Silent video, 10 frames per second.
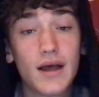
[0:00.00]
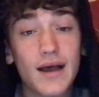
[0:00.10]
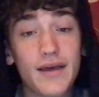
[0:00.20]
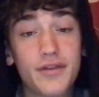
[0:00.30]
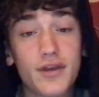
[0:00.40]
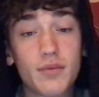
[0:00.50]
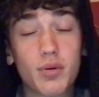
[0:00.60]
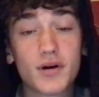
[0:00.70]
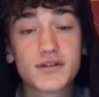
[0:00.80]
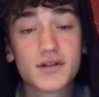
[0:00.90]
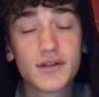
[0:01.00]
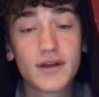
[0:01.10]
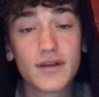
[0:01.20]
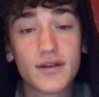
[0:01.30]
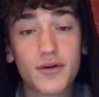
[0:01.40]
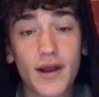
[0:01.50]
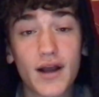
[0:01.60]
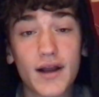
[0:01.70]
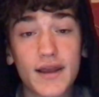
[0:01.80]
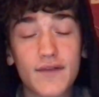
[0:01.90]
I think personally the grade I'm
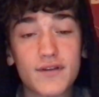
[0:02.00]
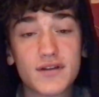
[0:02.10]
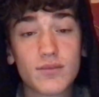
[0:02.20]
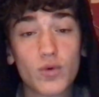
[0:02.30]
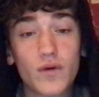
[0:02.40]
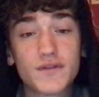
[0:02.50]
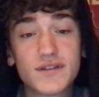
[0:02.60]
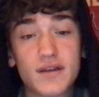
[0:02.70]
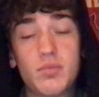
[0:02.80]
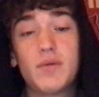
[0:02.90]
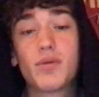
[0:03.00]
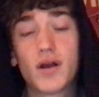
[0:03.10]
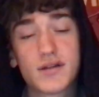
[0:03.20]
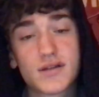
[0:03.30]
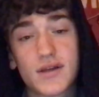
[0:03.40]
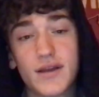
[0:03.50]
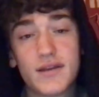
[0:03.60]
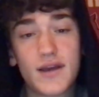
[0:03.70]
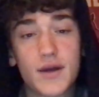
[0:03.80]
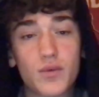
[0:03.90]
going to give the Timberwolves is a B+.
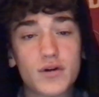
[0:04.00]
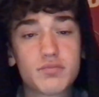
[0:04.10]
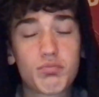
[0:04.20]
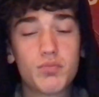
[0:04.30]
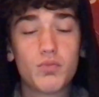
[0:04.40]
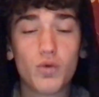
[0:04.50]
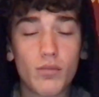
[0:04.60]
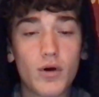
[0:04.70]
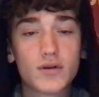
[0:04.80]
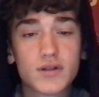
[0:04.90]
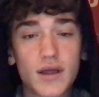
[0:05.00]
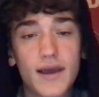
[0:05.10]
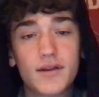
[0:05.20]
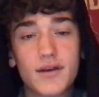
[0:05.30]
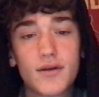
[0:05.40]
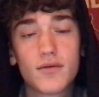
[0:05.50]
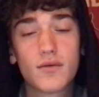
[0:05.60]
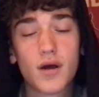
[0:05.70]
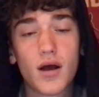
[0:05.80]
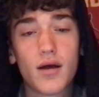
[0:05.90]
Anthony Edwards will most likely
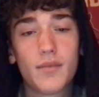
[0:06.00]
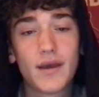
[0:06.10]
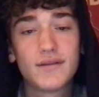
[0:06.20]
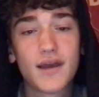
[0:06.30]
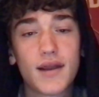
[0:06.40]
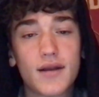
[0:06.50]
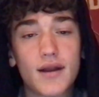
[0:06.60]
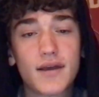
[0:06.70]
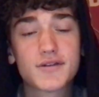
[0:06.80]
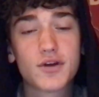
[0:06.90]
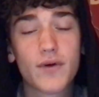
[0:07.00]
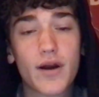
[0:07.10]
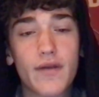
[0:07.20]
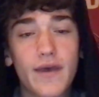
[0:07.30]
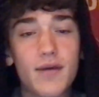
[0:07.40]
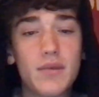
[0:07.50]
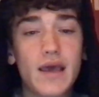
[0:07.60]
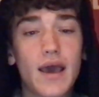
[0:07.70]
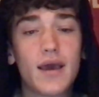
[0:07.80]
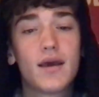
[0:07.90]
maintain a nice career in the
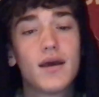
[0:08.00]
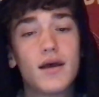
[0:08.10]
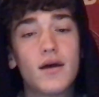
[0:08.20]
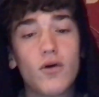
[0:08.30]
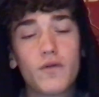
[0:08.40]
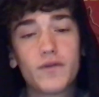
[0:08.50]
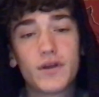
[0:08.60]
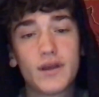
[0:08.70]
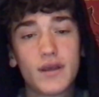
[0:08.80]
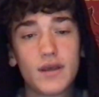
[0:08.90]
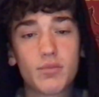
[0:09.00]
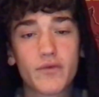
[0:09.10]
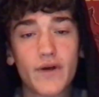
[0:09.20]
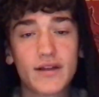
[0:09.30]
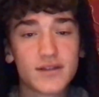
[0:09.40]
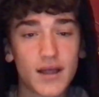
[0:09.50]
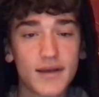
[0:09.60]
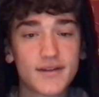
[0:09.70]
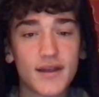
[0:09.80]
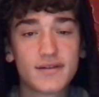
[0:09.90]
NBA. Hopefully he provides a
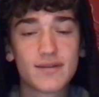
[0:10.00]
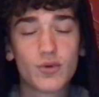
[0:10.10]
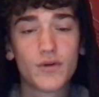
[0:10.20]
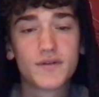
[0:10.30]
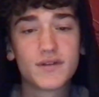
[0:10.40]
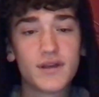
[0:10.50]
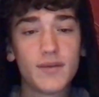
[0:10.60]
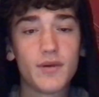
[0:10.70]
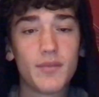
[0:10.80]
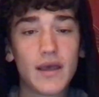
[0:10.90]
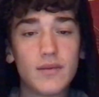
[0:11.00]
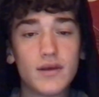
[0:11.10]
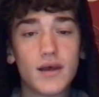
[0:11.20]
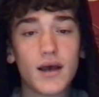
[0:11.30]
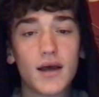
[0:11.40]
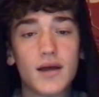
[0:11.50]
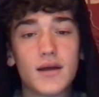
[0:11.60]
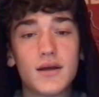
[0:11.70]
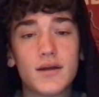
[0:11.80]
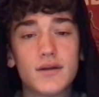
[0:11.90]
lot to that Timberwolves team and maybe
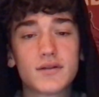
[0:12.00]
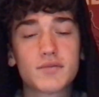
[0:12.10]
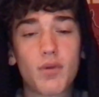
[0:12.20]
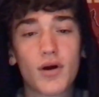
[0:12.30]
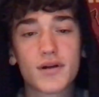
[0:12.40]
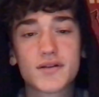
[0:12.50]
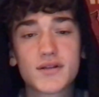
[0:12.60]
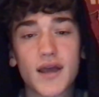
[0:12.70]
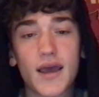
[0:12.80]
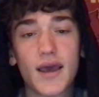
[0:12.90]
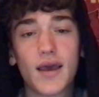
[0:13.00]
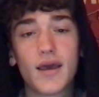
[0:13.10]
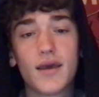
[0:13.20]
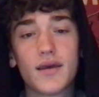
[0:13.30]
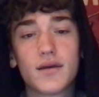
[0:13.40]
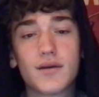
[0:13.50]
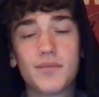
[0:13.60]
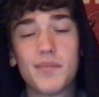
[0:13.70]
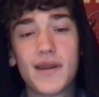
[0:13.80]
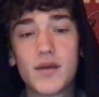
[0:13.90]
sparks a
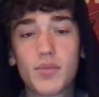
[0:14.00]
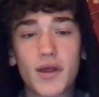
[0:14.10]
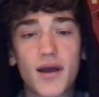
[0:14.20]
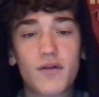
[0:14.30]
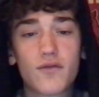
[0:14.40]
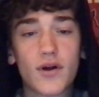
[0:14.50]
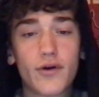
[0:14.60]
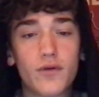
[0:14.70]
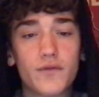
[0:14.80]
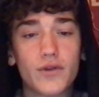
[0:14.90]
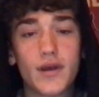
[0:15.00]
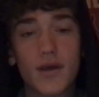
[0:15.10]
mini playoff run, hopefully.